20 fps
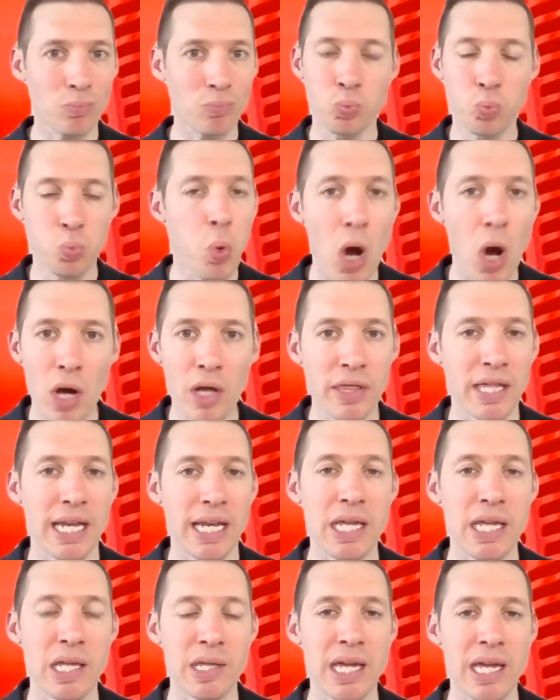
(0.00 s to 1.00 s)
worth
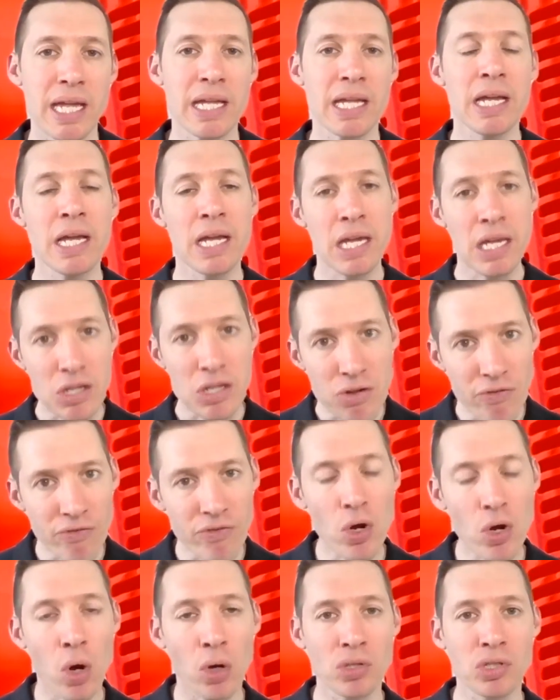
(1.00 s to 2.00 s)
anything,
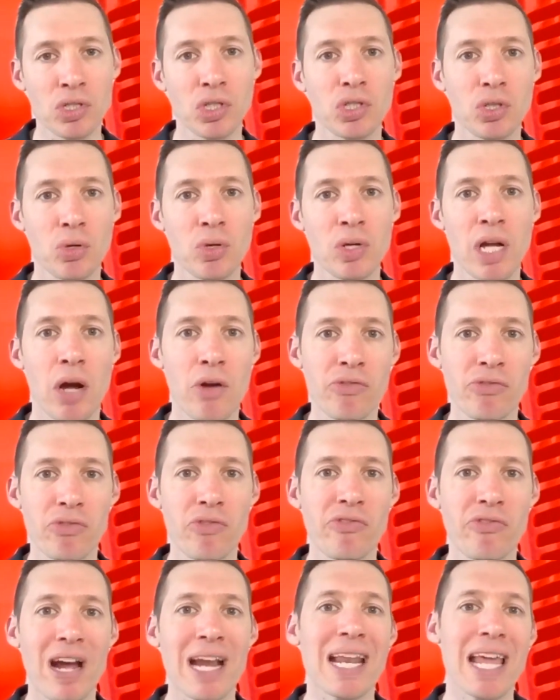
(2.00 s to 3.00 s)
you've got to sort of go
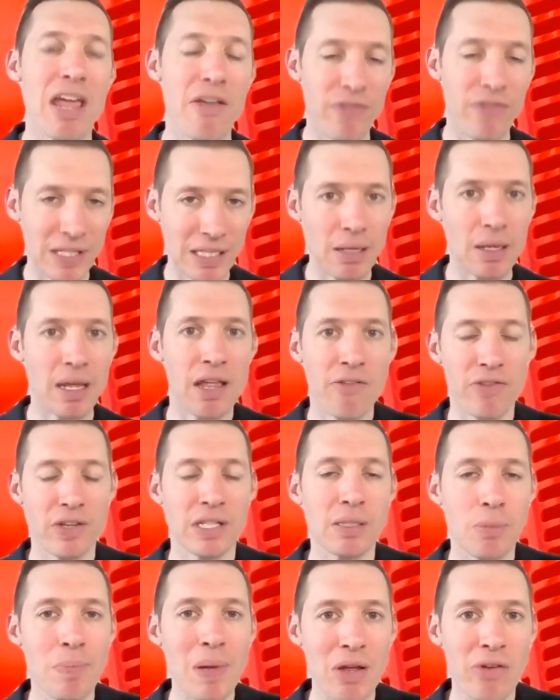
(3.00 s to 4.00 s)
through failure if
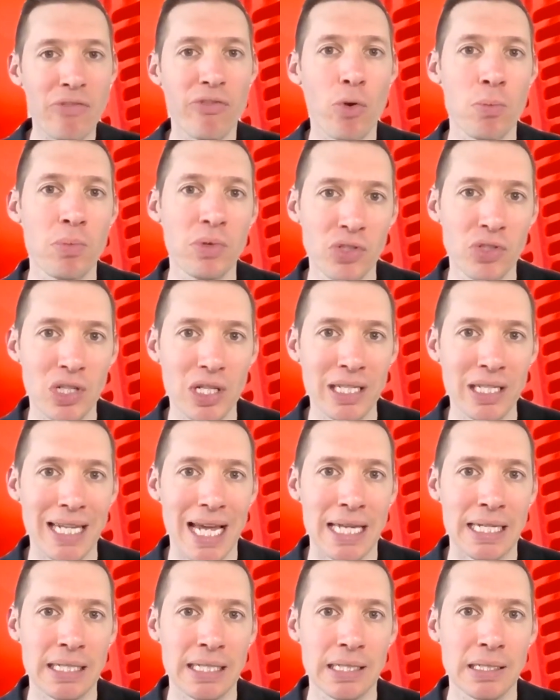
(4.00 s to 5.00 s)
it's a big form of
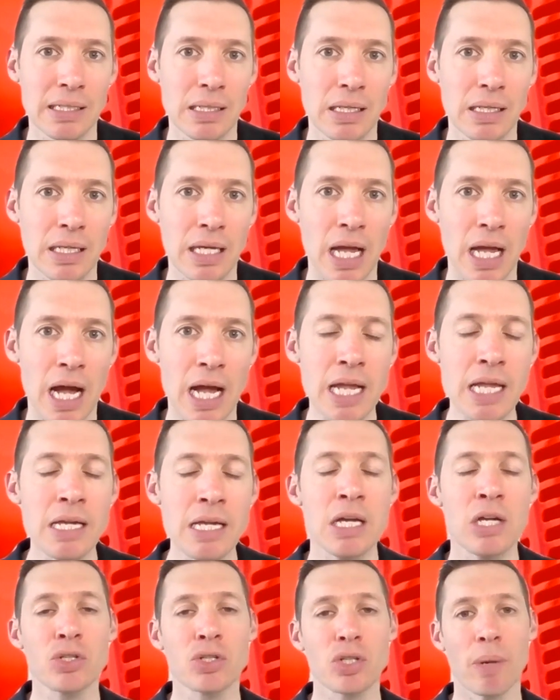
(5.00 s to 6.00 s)
success. Okay,
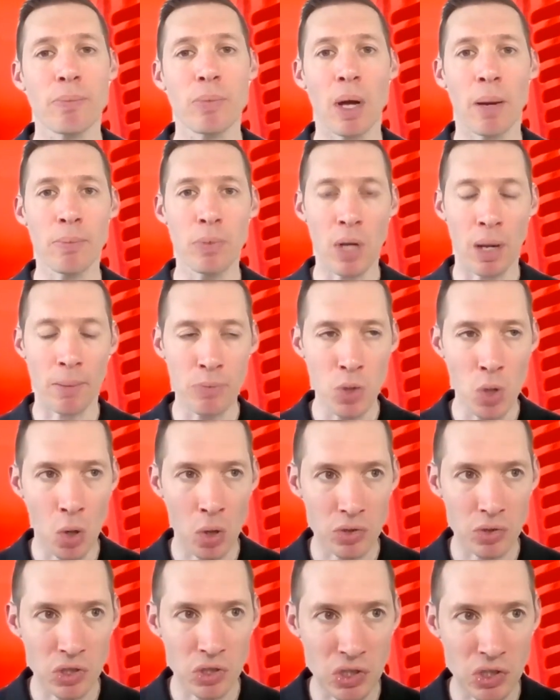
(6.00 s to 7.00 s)
so I'm
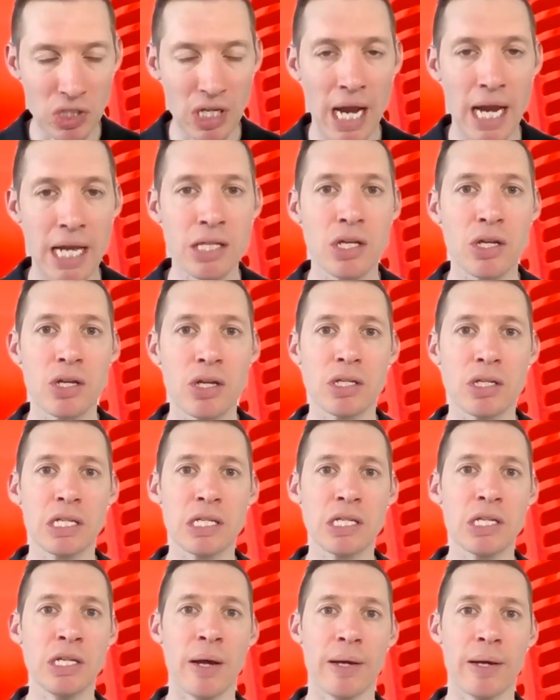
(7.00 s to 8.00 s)
not saying that,
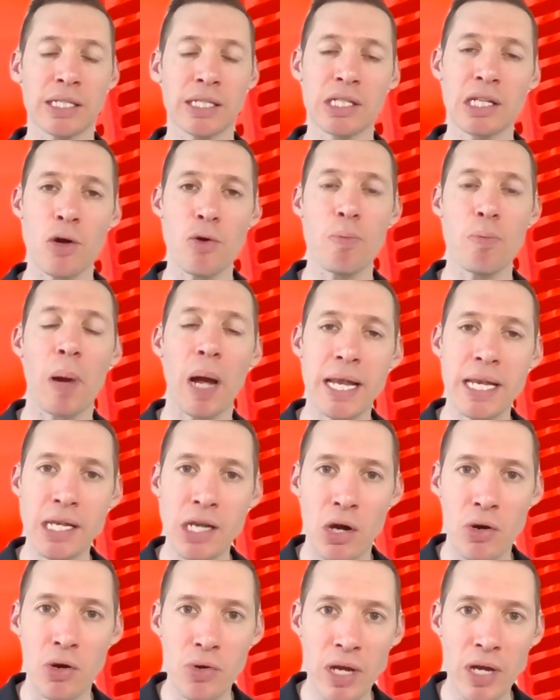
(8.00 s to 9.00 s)
you know, it's no
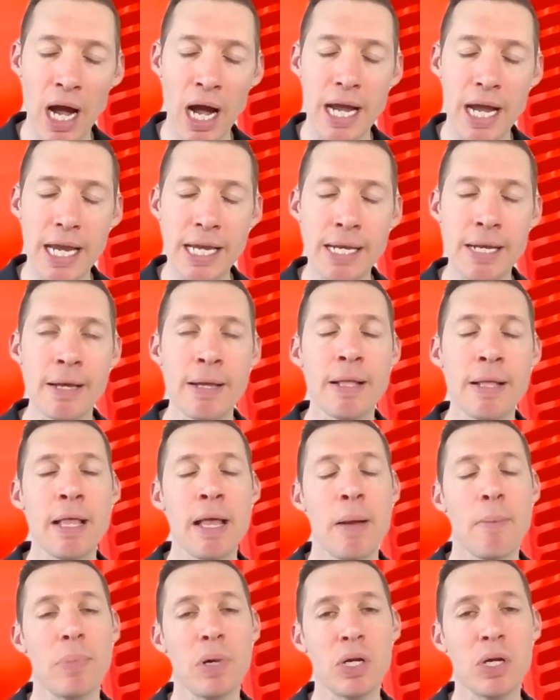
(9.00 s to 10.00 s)
pain no gain,
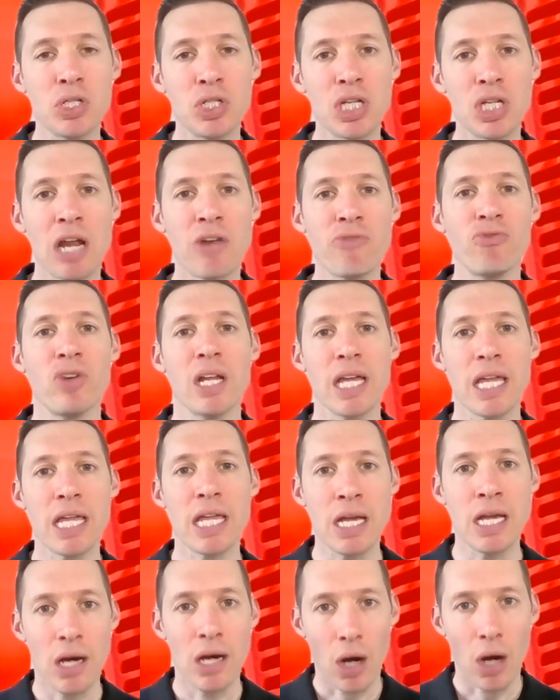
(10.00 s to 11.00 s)
but
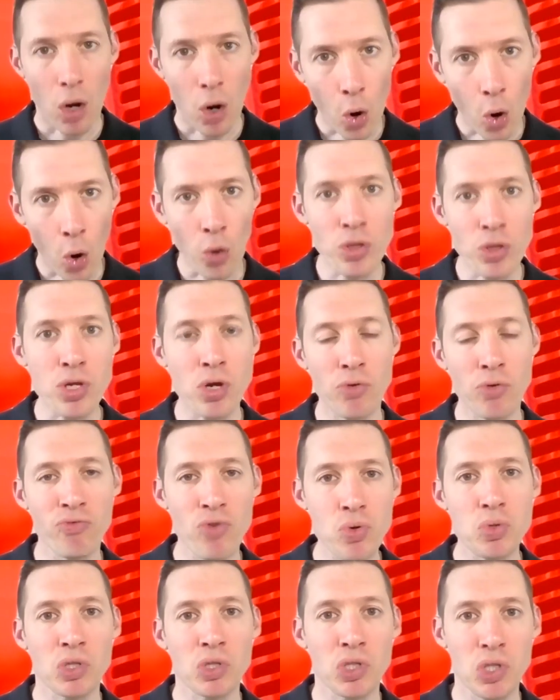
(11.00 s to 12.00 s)
generally on your
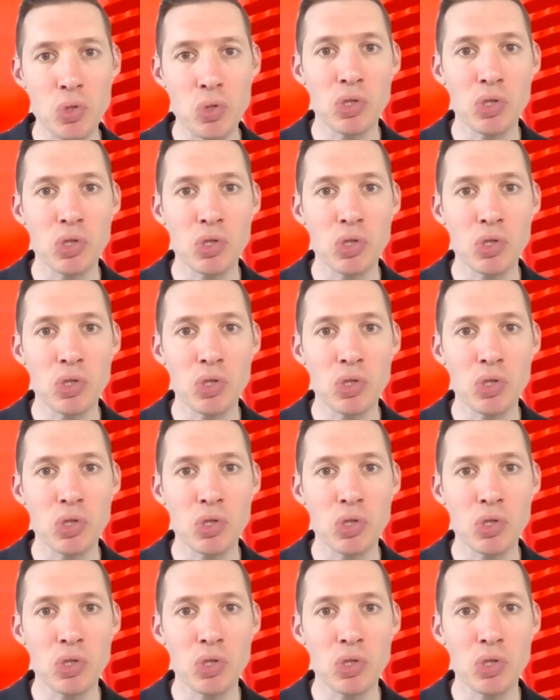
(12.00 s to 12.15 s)
route to